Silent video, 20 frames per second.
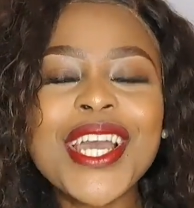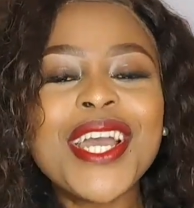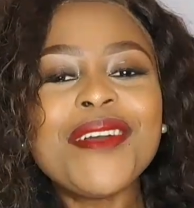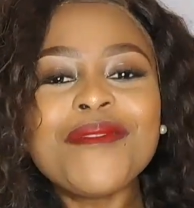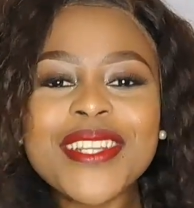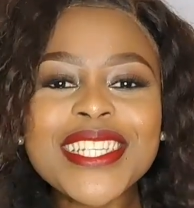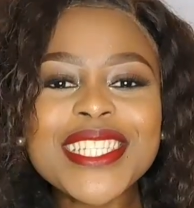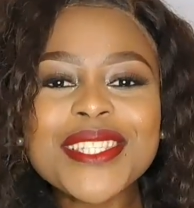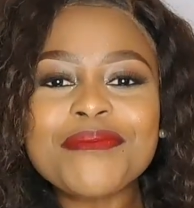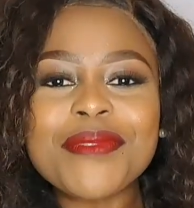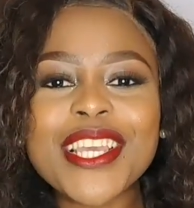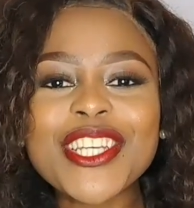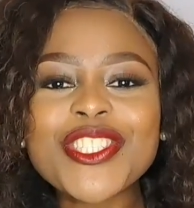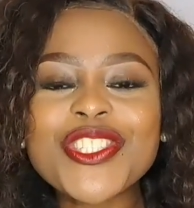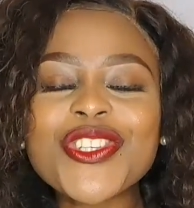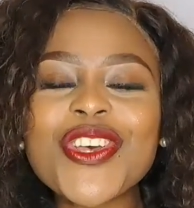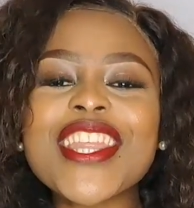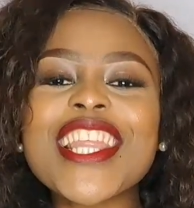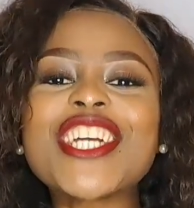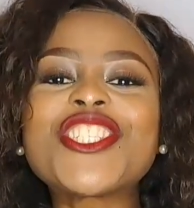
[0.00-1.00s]
please make
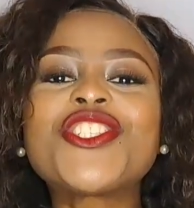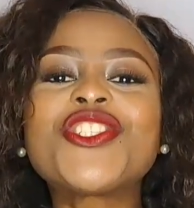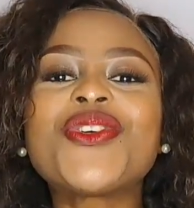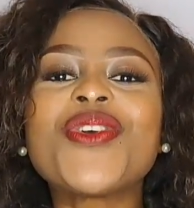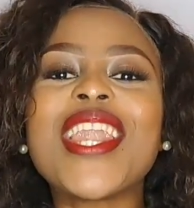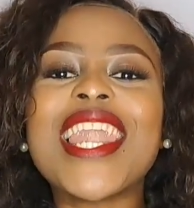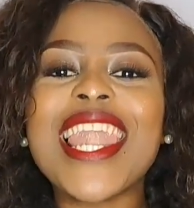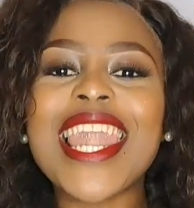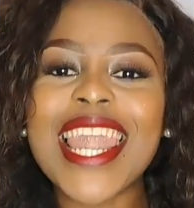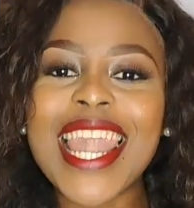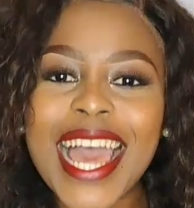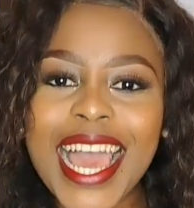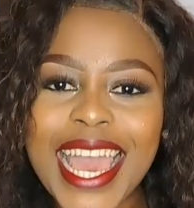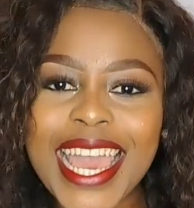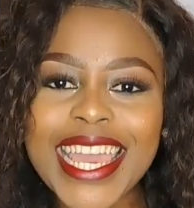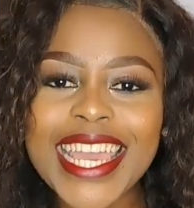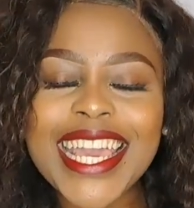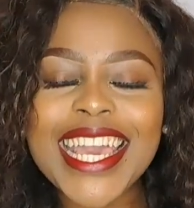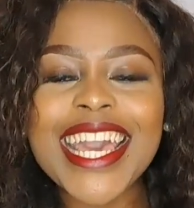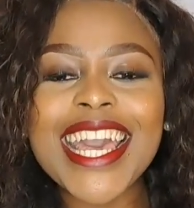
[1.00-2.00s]
sure that you
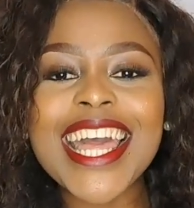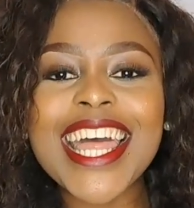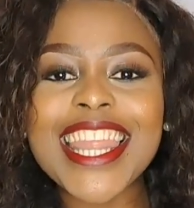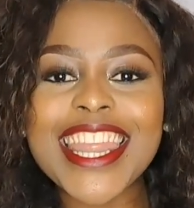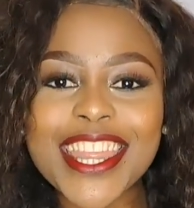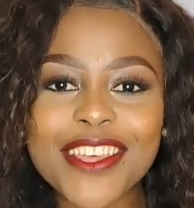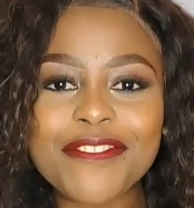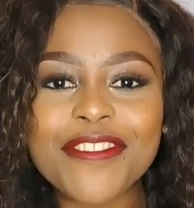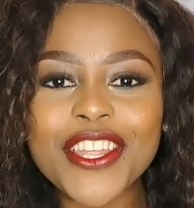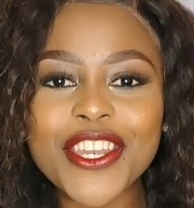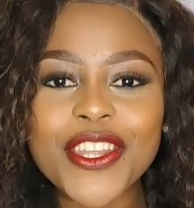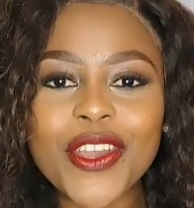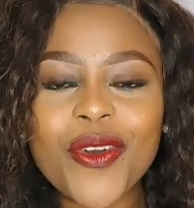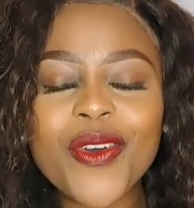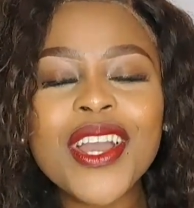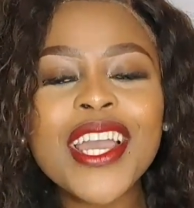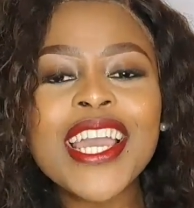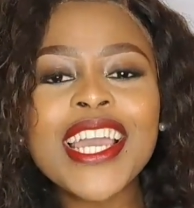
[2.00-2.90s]
like the video.